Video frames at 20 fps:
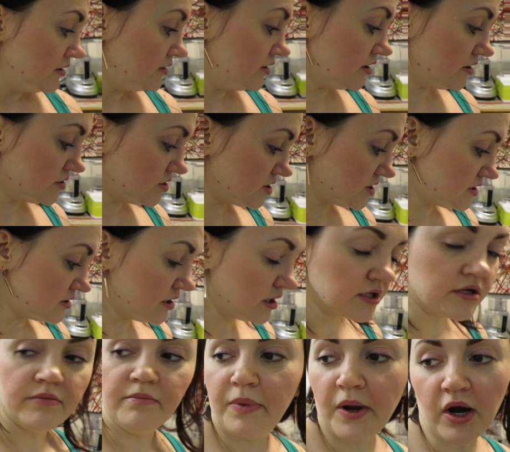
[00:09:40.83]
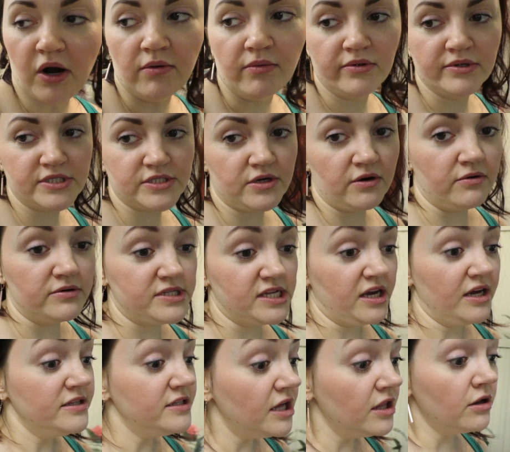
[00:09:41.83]
They're just not comparable. So I was
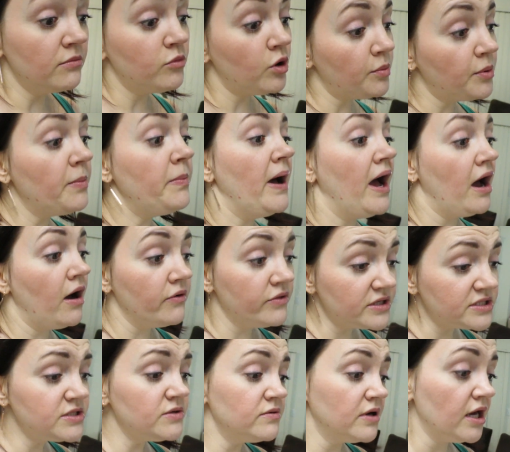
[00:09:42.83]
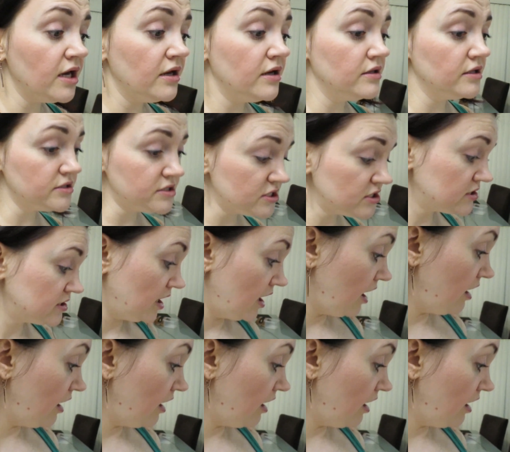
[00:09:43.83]
like, $1 more per pound, that's okay, let's just